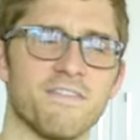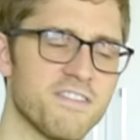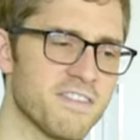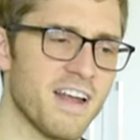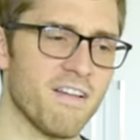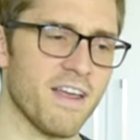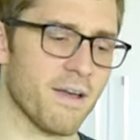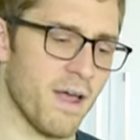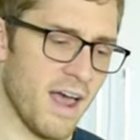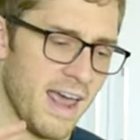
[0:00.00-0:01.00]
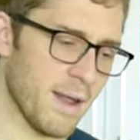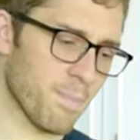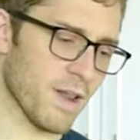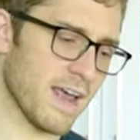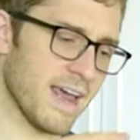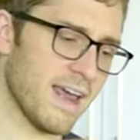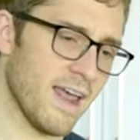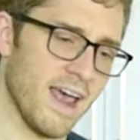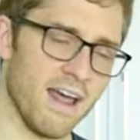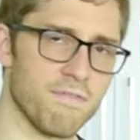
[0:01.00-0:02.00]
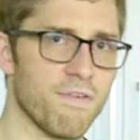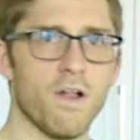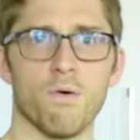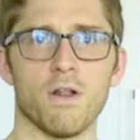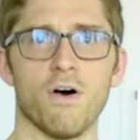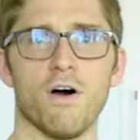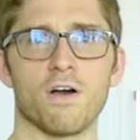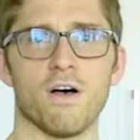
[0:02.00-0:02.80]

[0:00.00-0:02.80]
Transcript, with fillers: Just kind of like hit play and follow along.